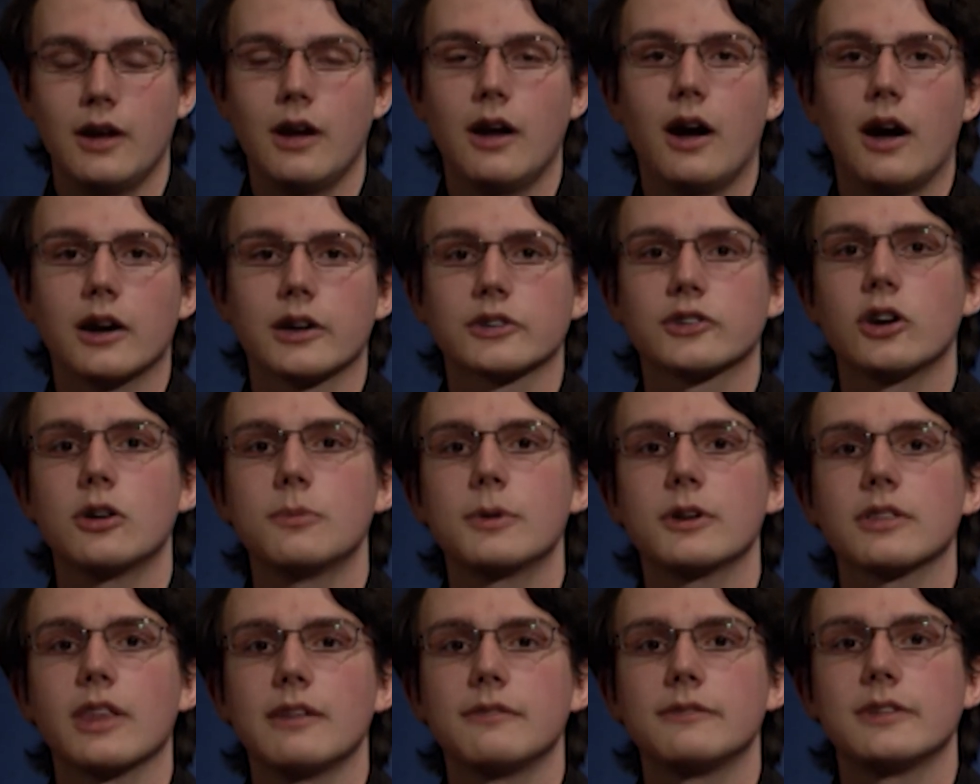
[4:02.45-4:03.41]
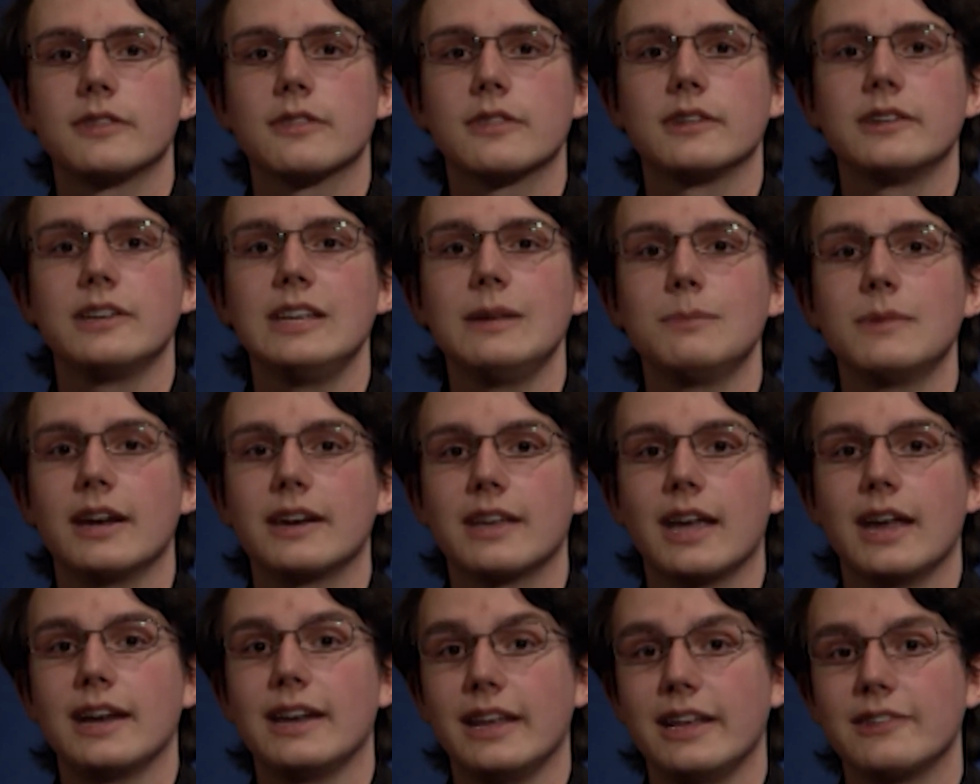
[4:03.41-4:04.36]
On October 11th, the team
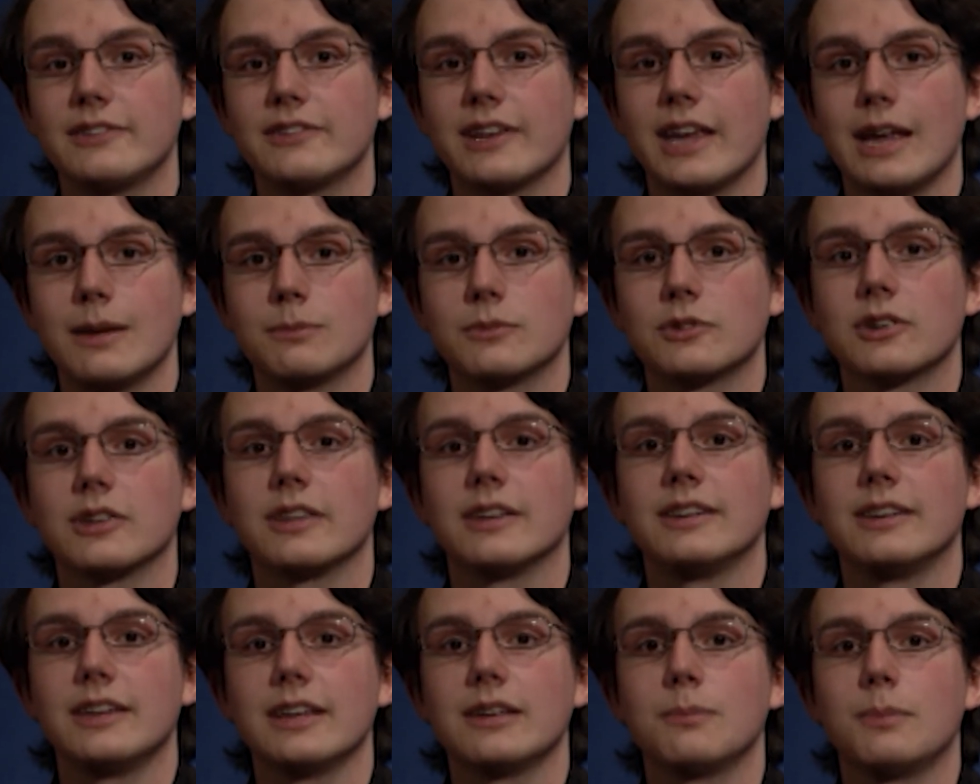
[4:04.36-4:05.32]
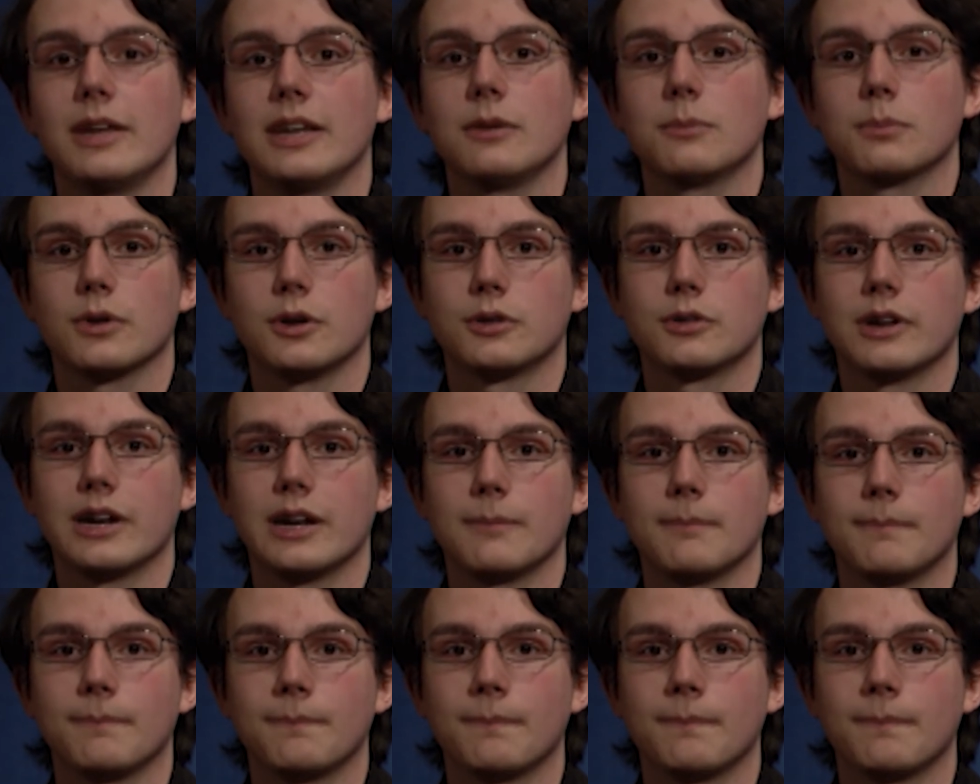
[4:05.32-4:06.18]
dedicated its games to the Dig Pink program.